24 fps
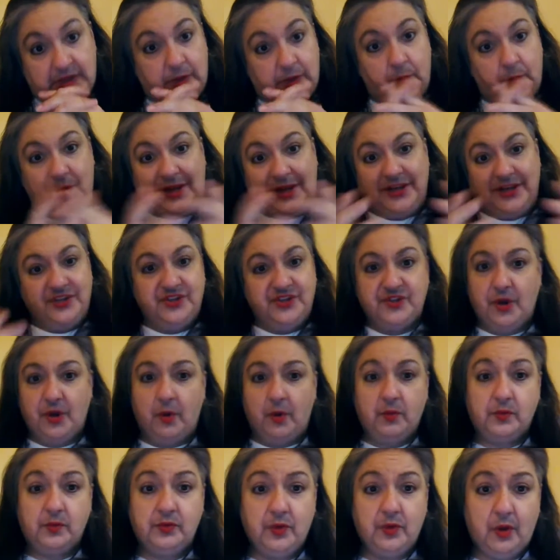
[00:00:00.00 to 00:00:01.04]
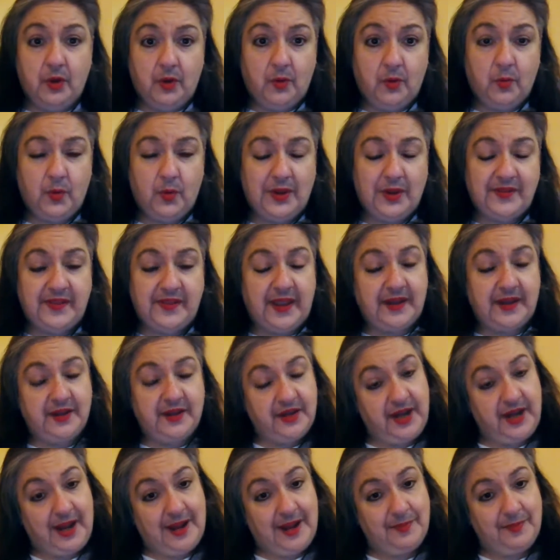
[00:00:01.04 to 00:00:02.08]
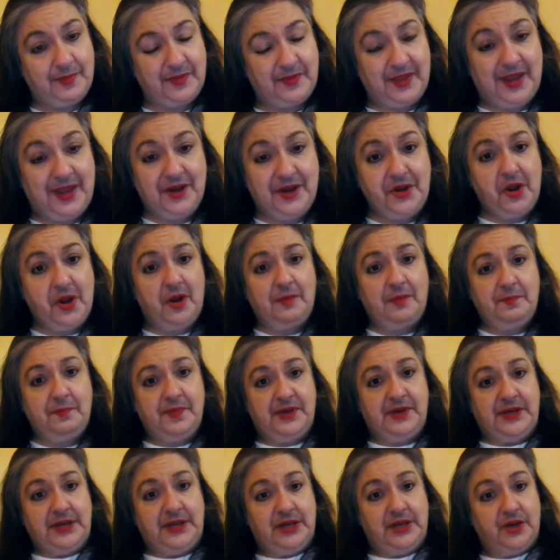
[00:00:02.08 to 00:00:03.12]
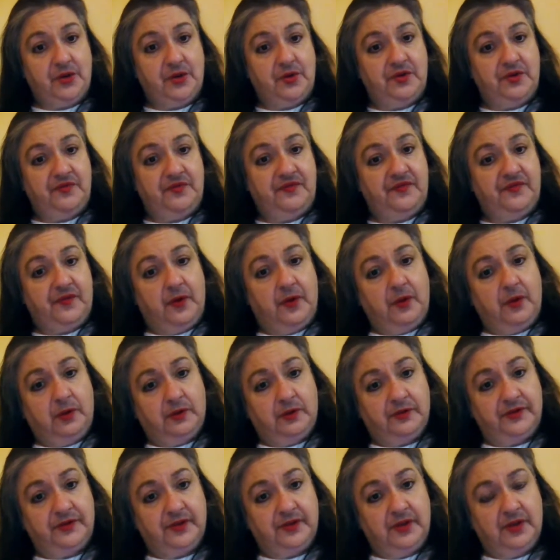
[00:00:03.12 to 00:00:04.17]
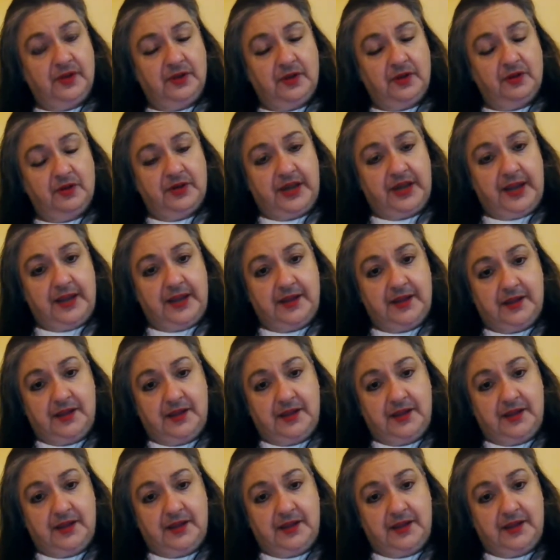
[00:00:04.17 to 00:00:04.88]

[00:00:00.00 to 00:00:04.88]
We don't know when that could happen. That company could fold, okay?